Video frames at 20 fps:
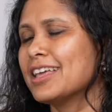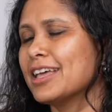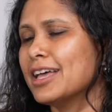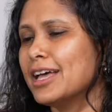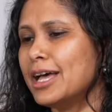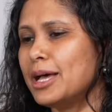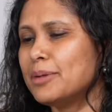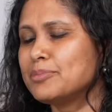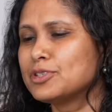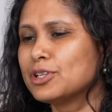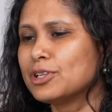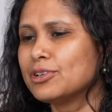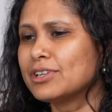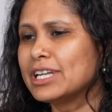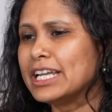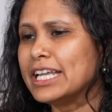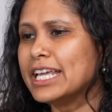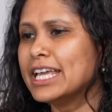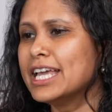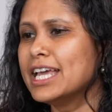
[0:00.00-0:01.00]

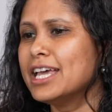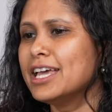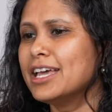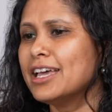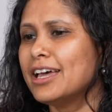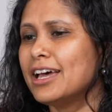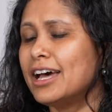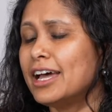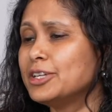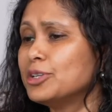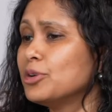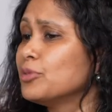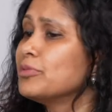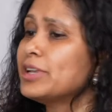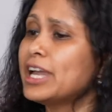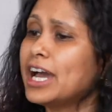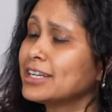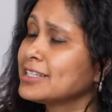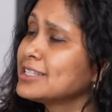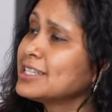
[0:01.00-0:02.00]
Absolutely. We
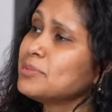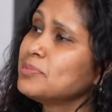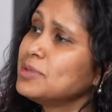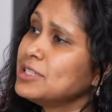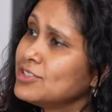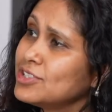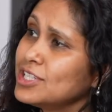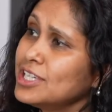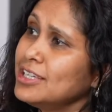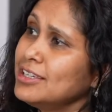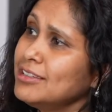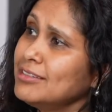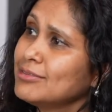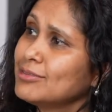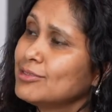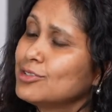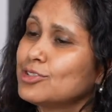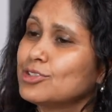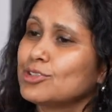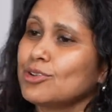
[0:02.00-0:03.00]
are a CPG,
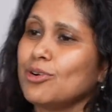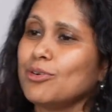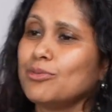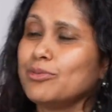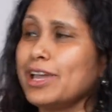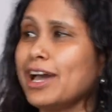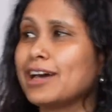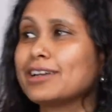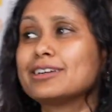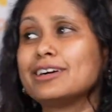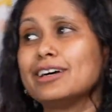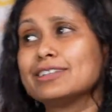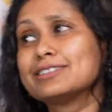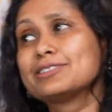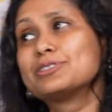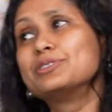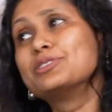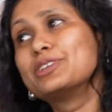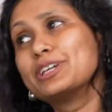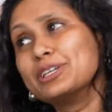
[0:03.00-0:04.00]
so we are
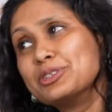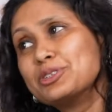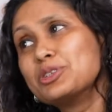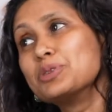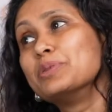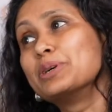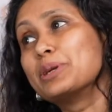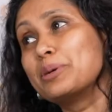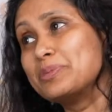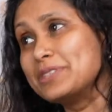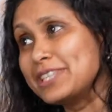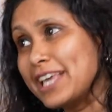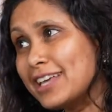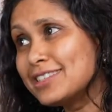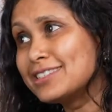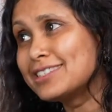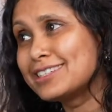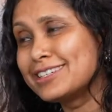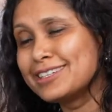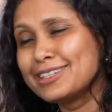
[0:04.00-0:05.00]
consumer
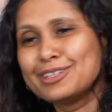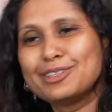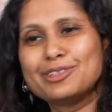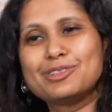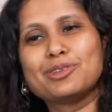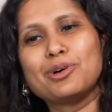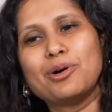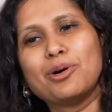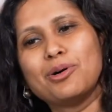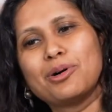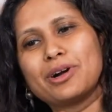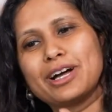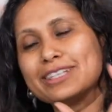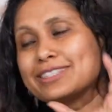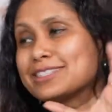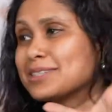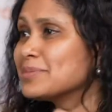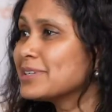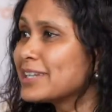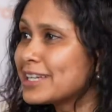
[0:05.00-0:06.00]
obsessed. So
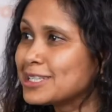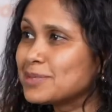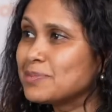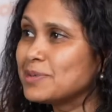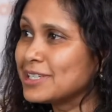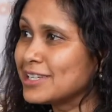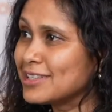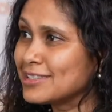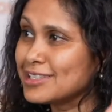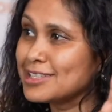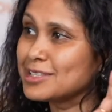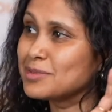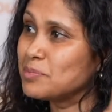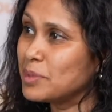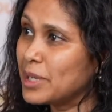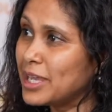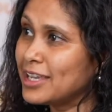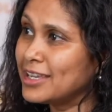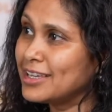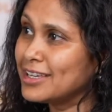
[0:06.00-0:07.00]
customer experience is
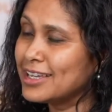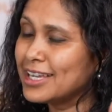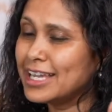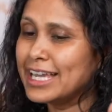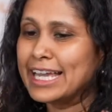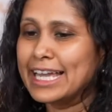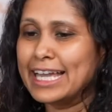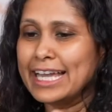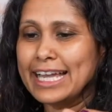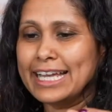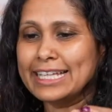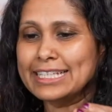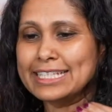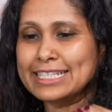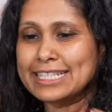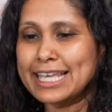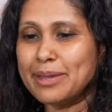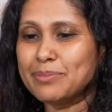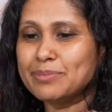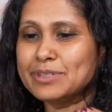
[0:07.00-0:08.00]
big. At the
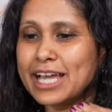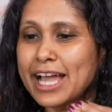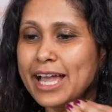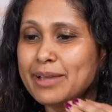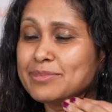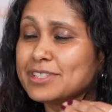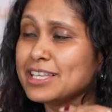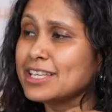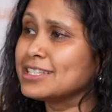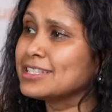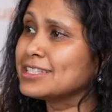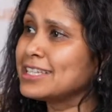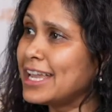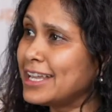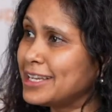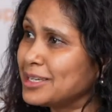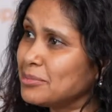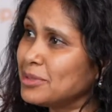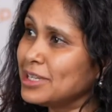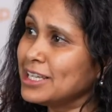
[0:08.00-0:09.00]
same time,
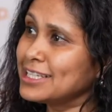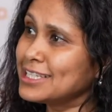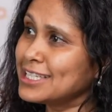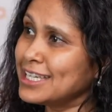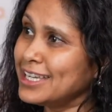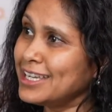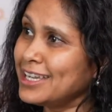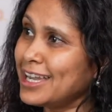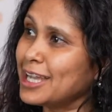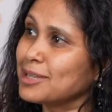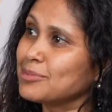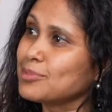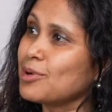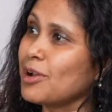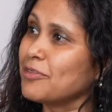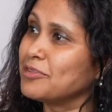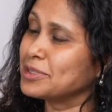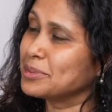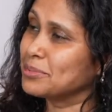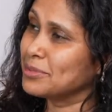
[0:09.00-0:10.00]
sustainability and
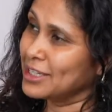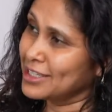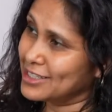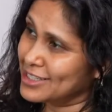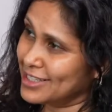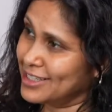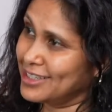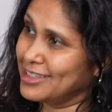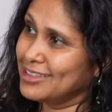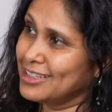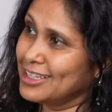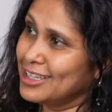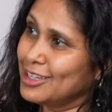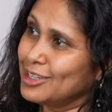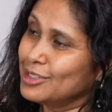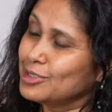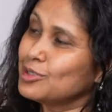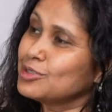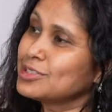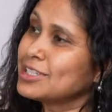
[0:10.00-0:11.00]
profitability.
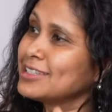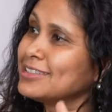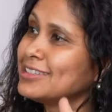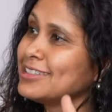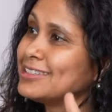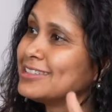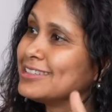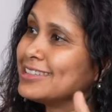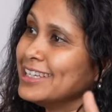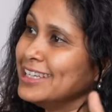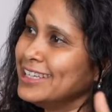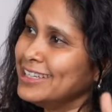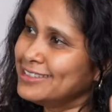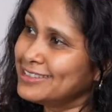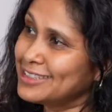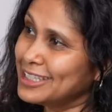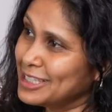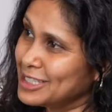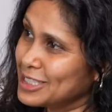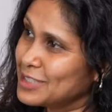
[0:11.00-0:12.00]
Those are the three
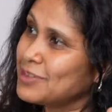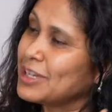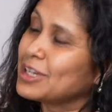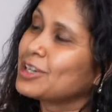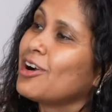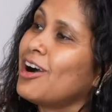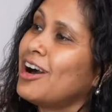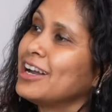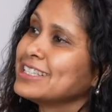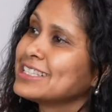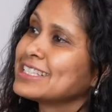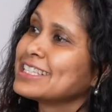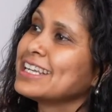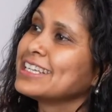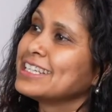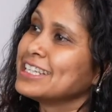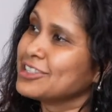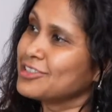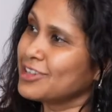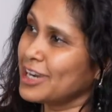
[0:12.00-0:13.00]
things we are
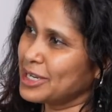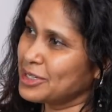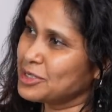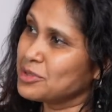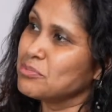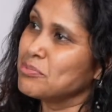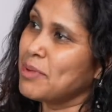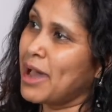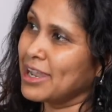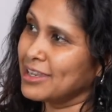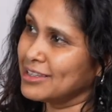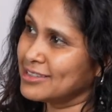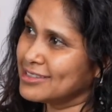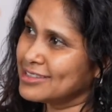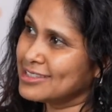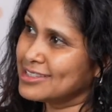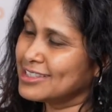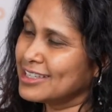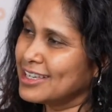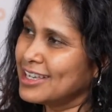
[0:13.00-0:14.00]
constantly trying to balance.